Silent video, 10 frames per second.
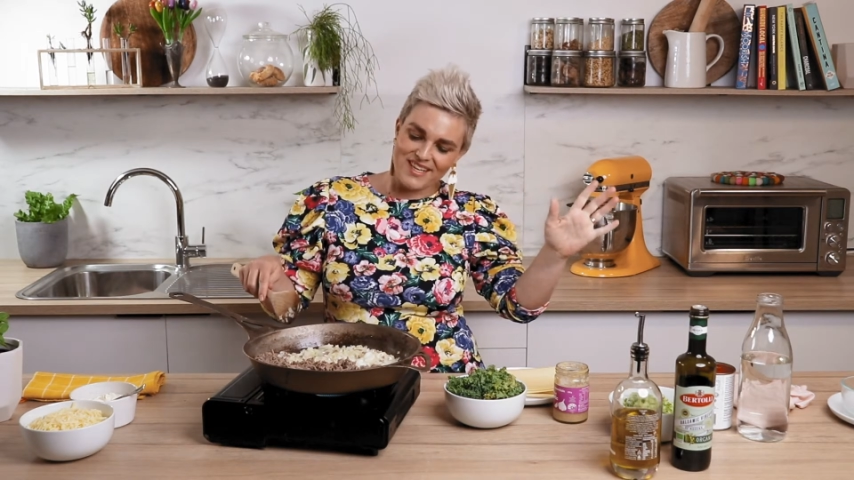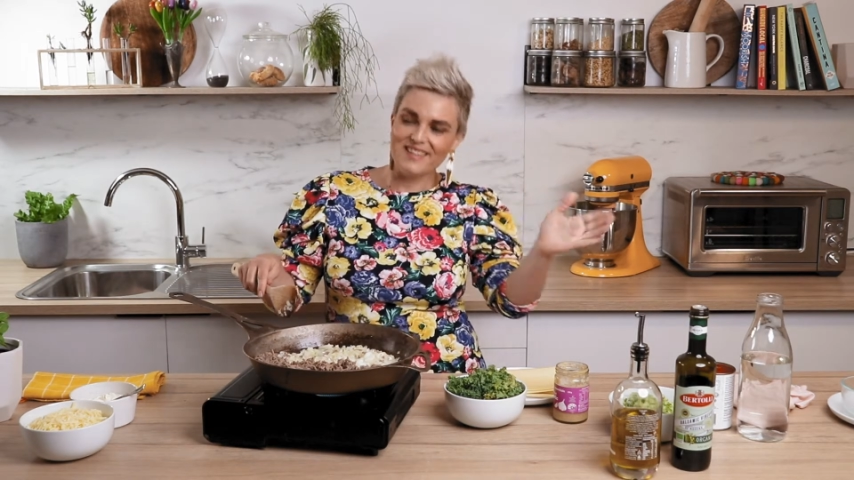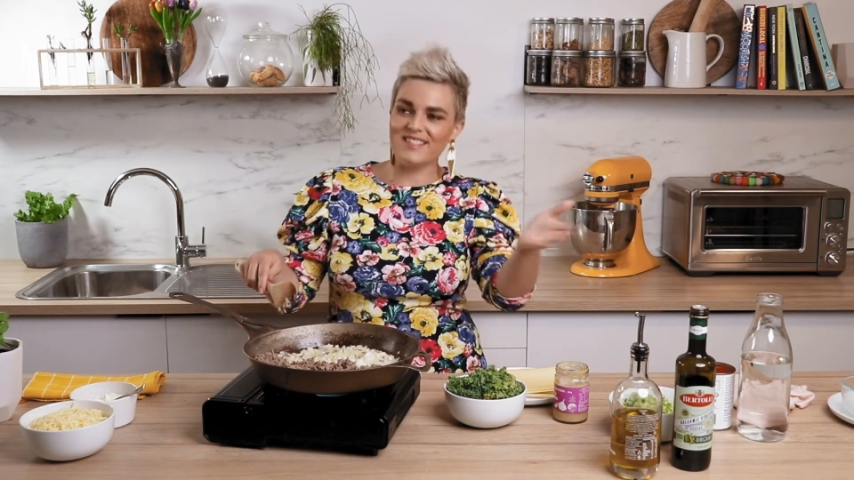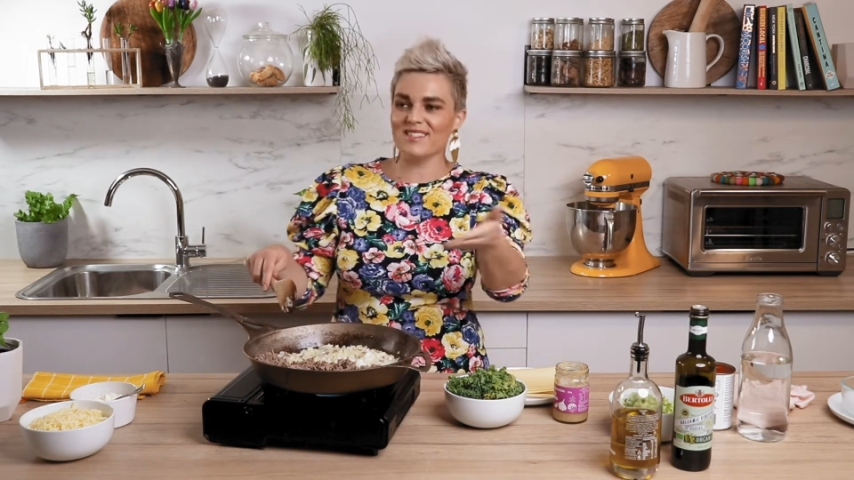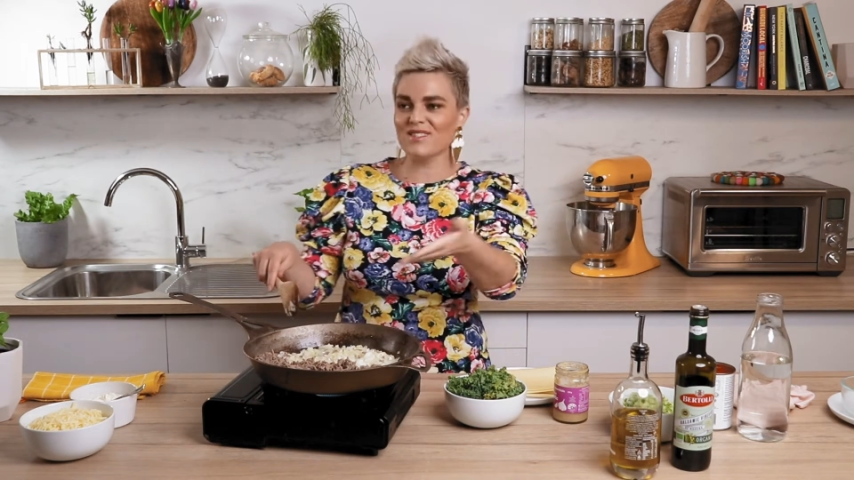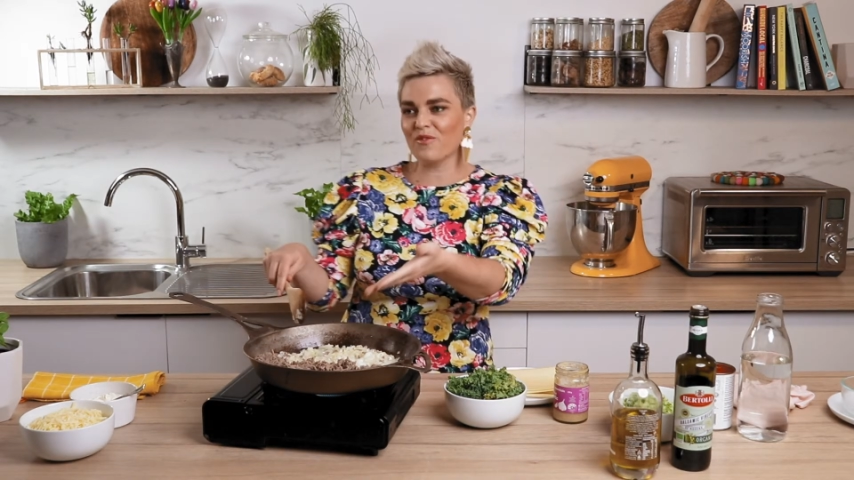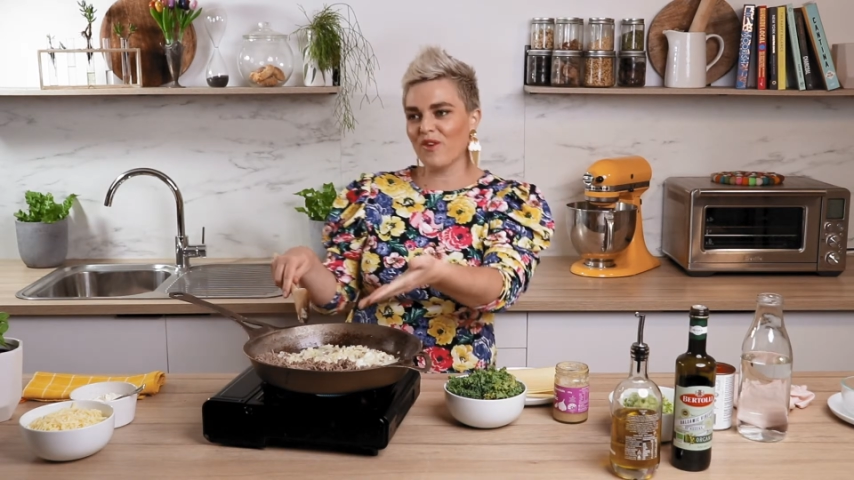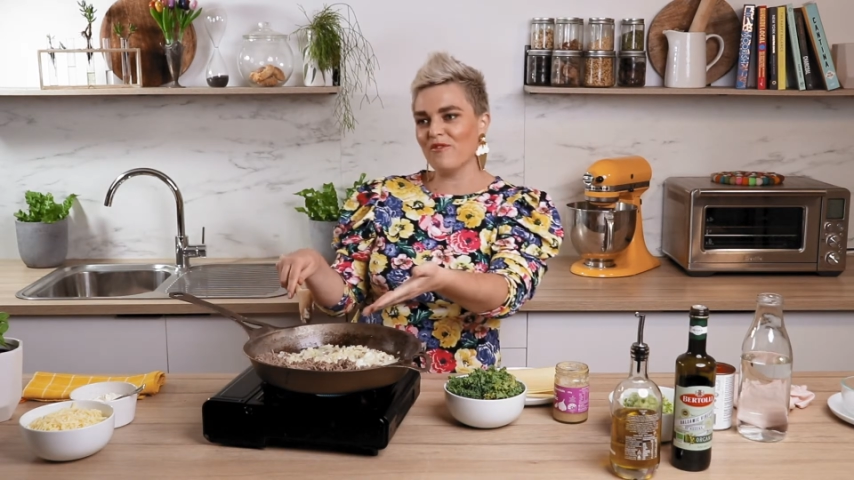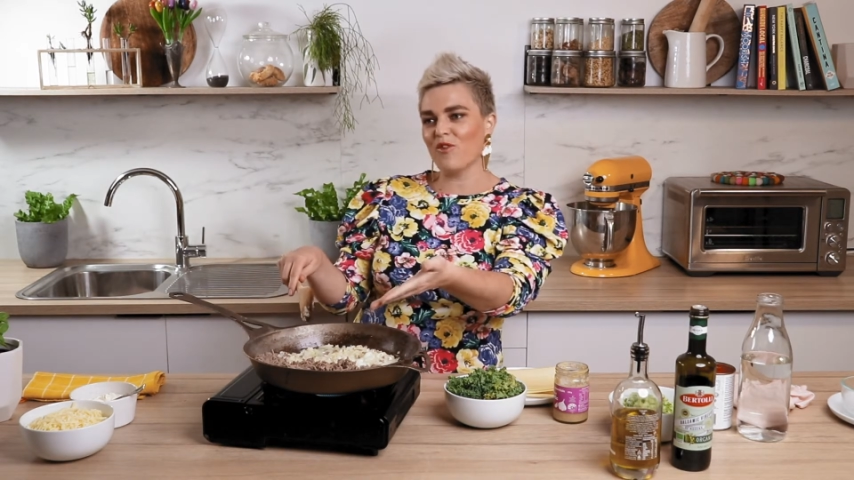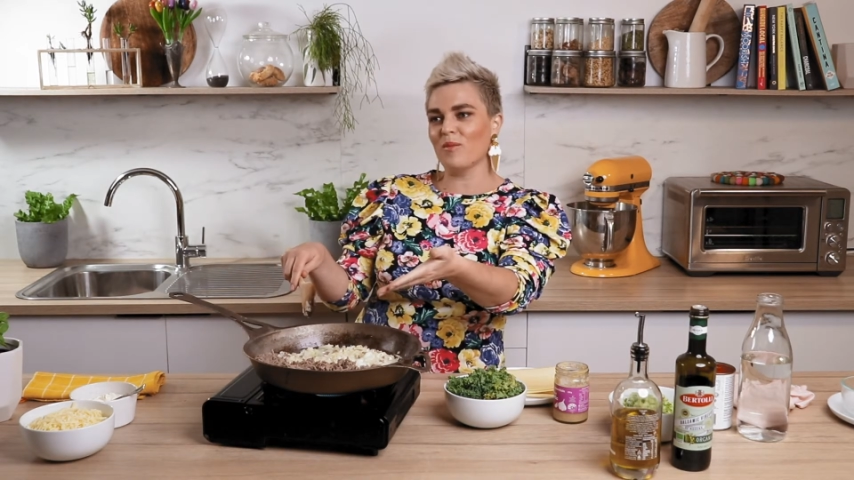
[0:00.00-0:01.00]
this is a
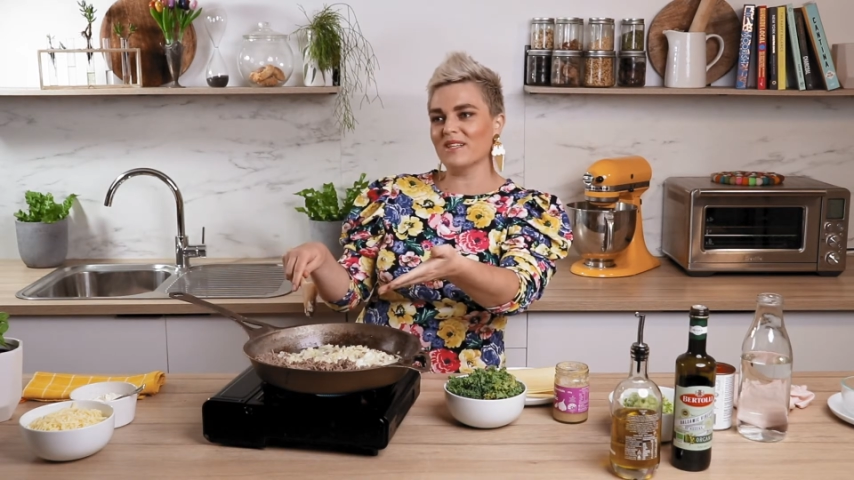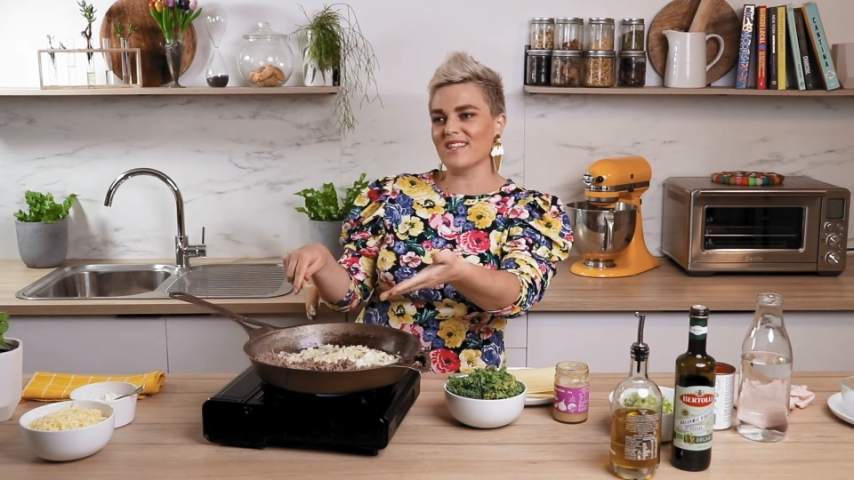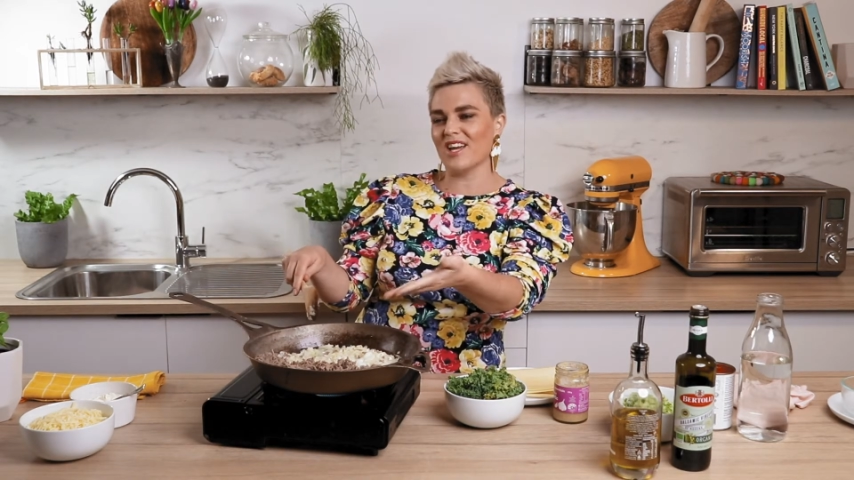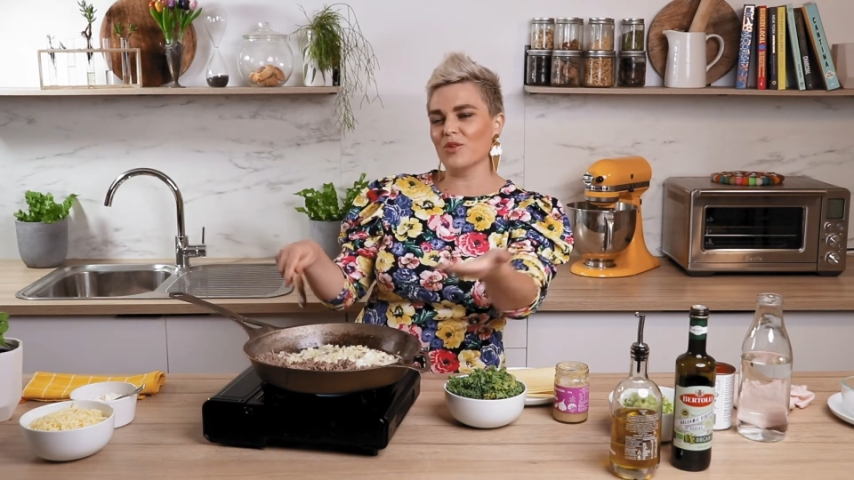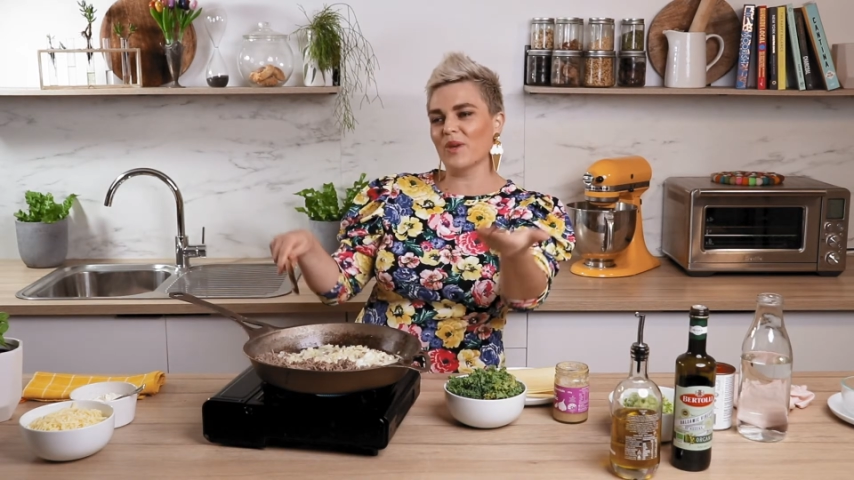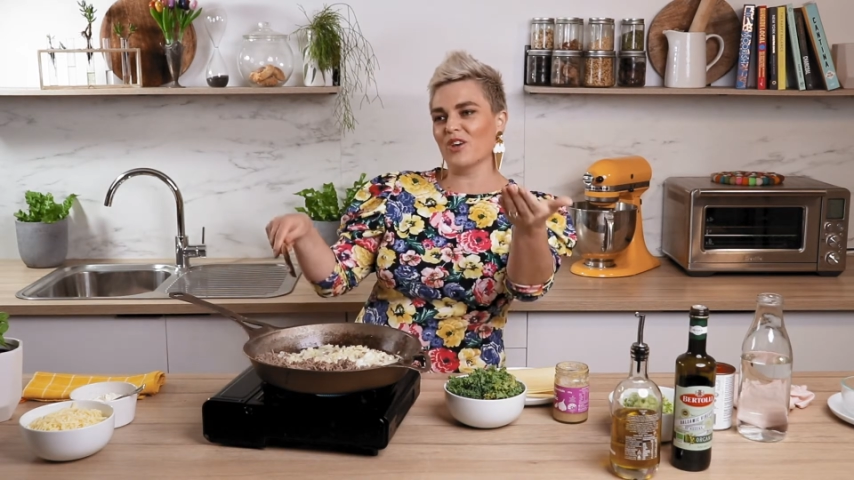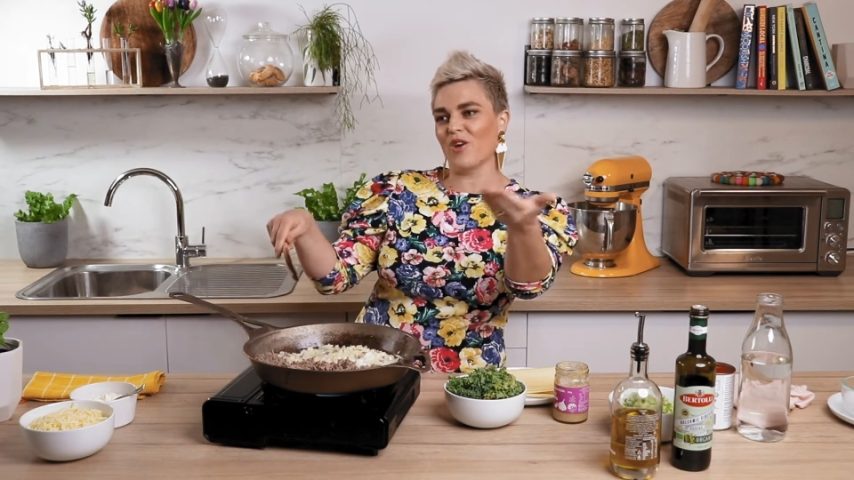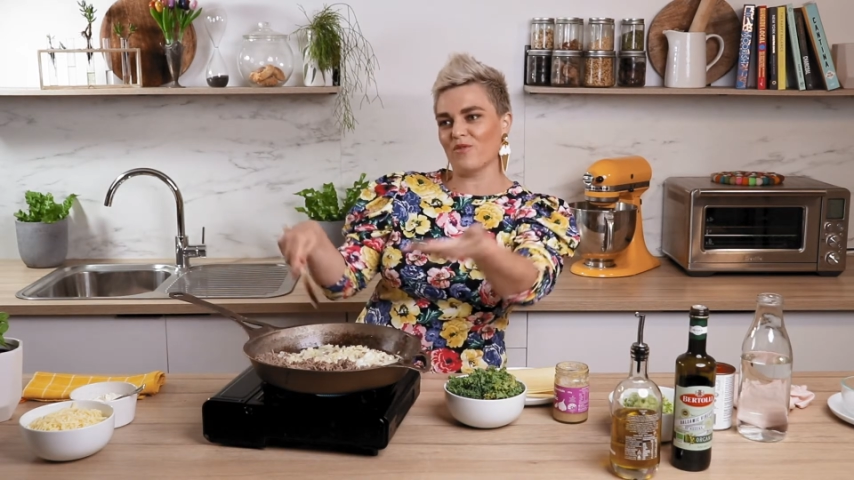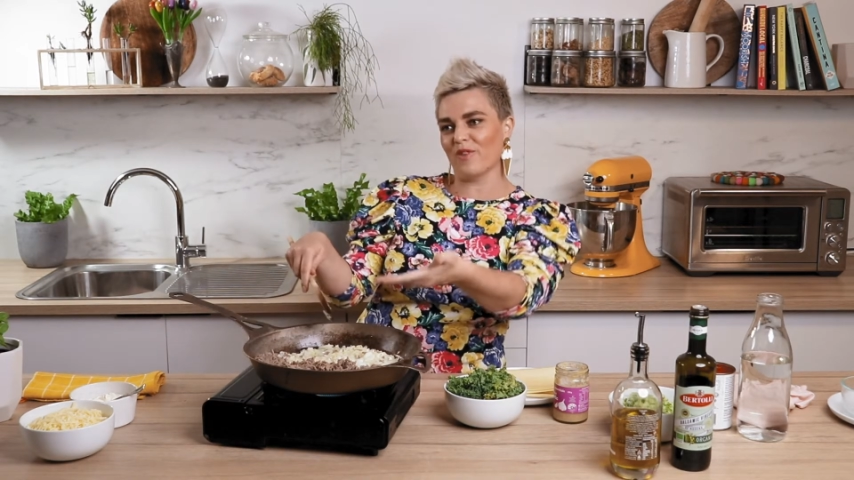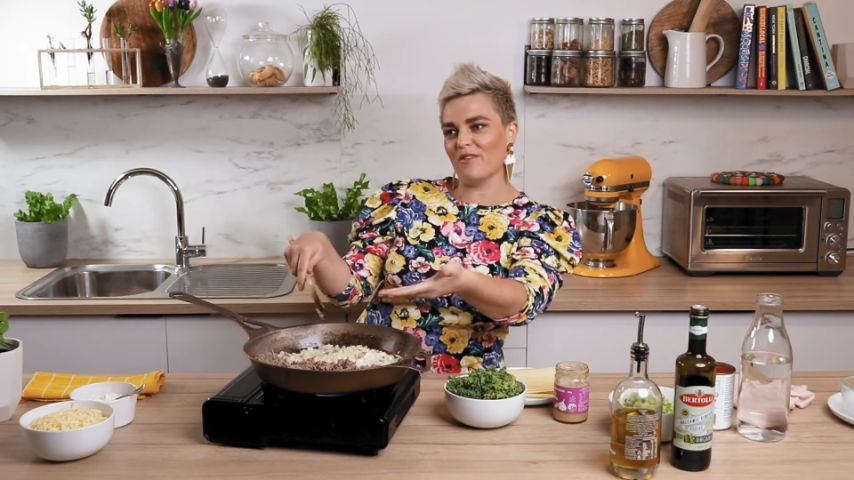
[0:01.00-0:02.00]
free-form lasagna. We can
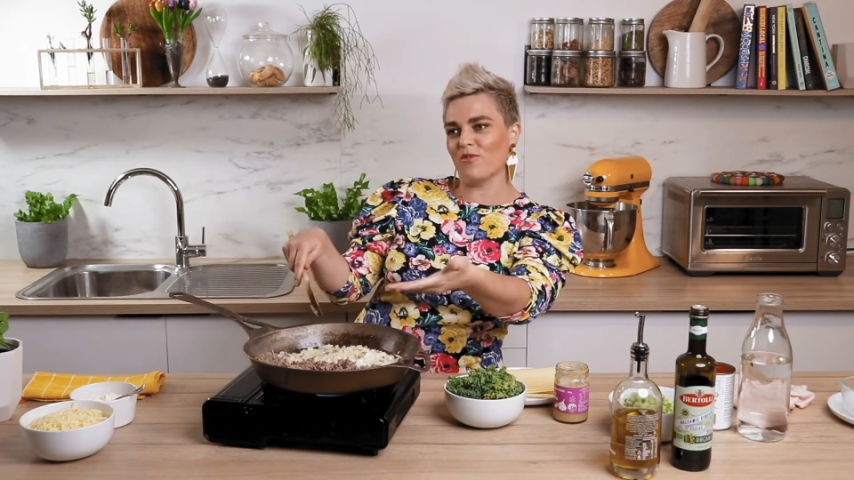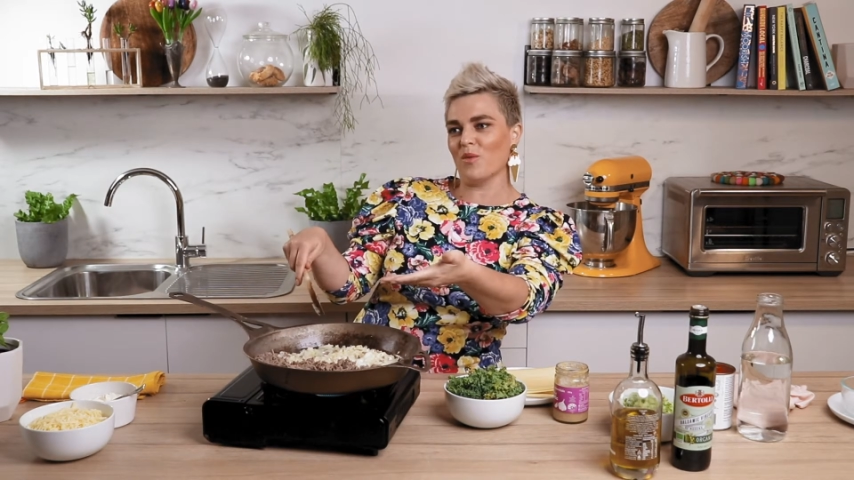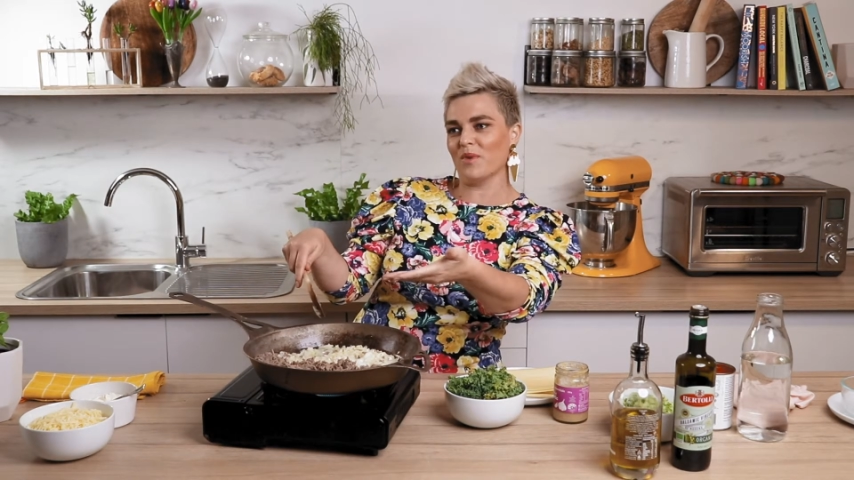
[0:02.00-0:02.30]
go free-form